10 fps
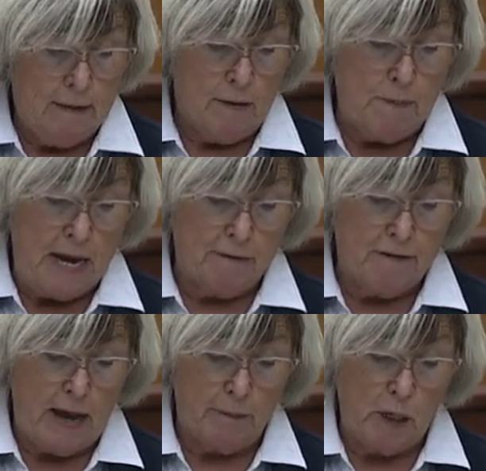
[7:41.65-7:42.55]
The Begg
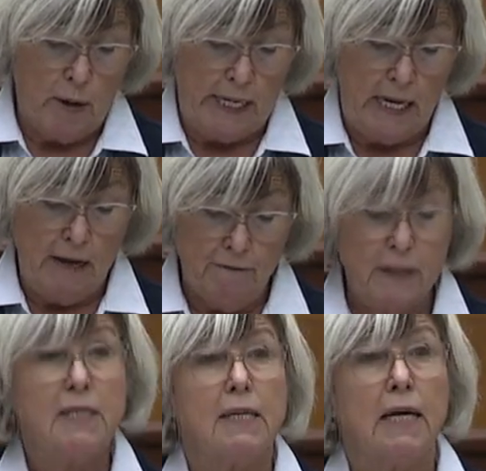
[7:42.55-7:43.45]
family, who had an
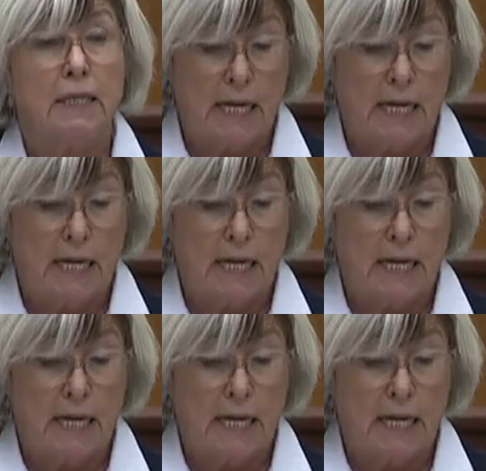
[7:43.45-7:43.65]
infant son,